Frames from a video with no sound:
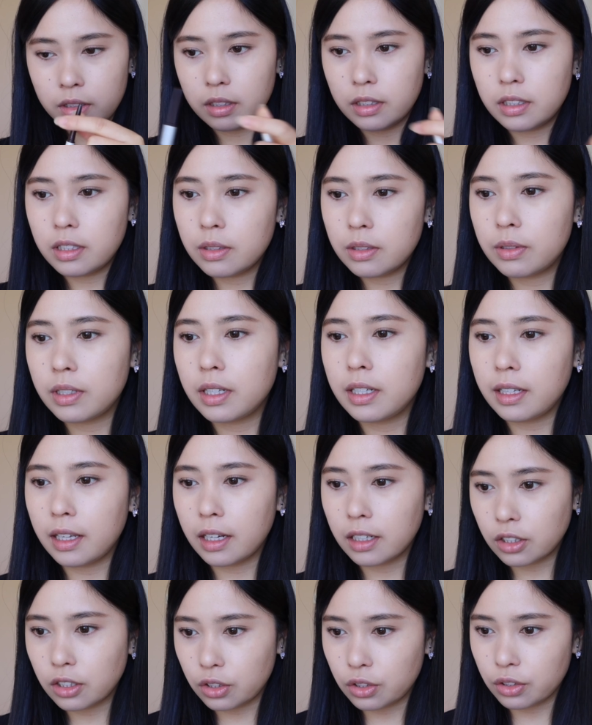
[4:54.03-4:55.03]
This is what I
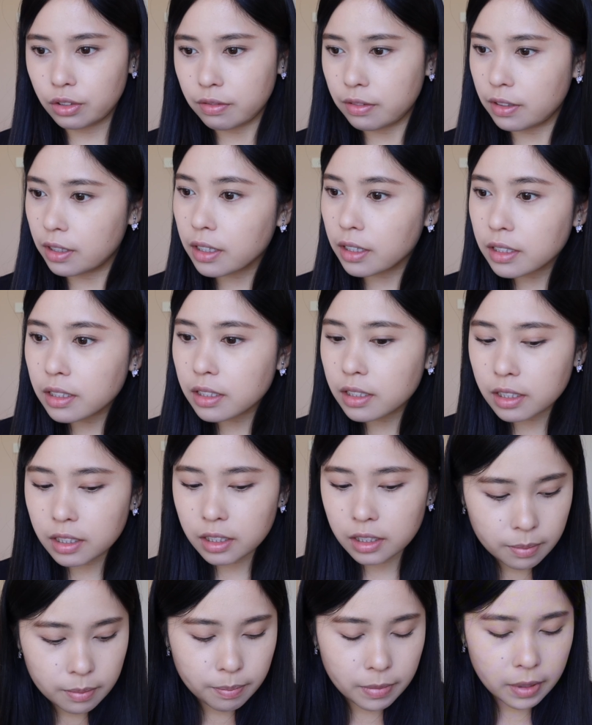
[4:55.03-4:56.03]
like to do first.
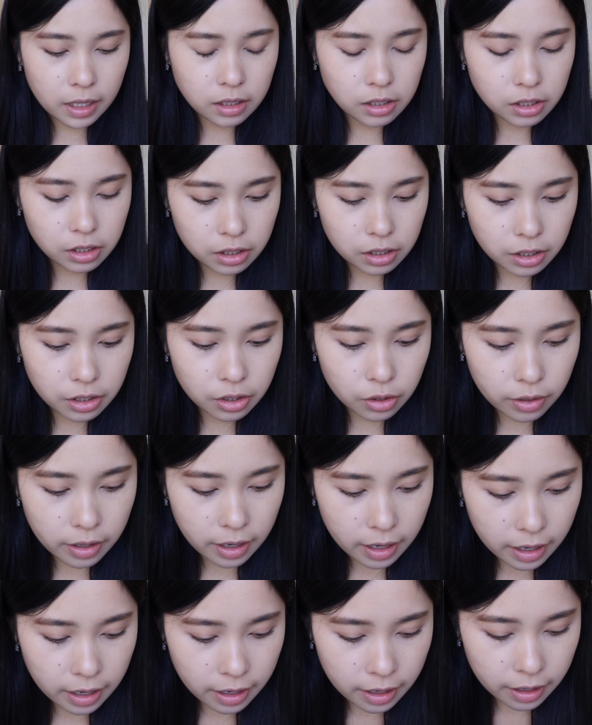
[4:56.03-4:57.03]
Make sure you
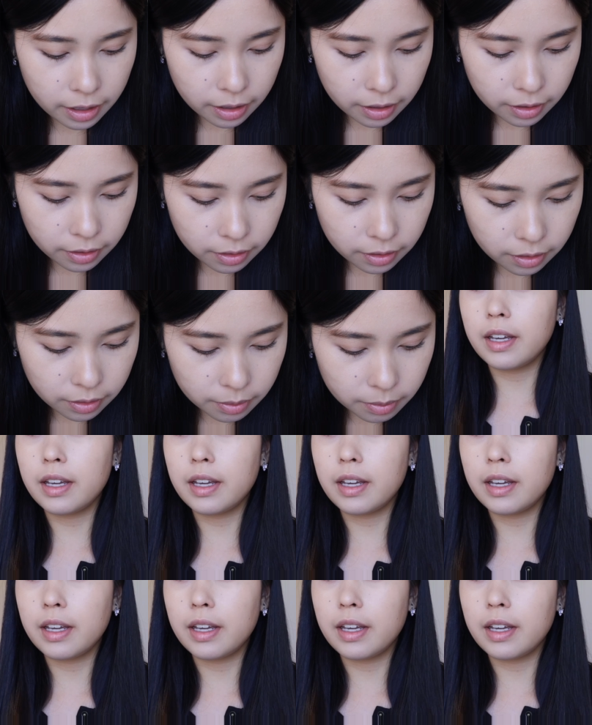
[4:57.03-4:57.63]
have